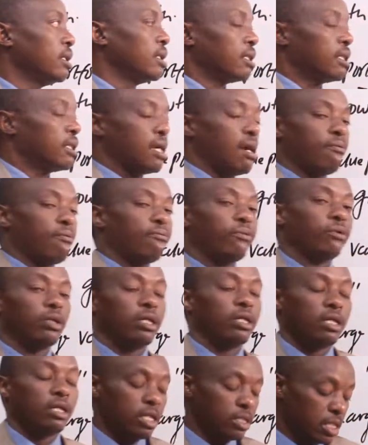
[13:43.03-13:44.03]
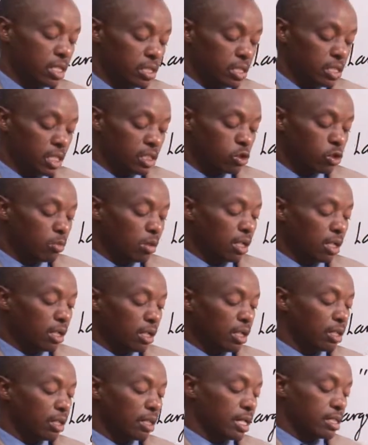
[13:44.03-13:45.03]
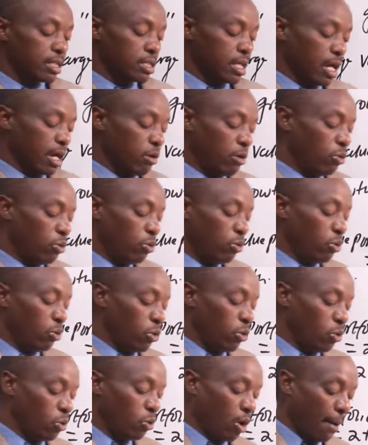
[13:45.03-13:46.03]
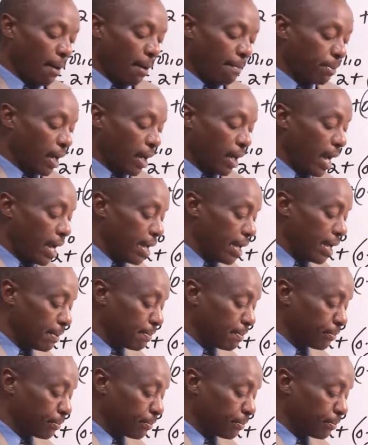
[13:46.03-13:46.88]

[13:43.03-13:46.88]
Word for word: Therefore, ladies and gentlemen, that's how you apply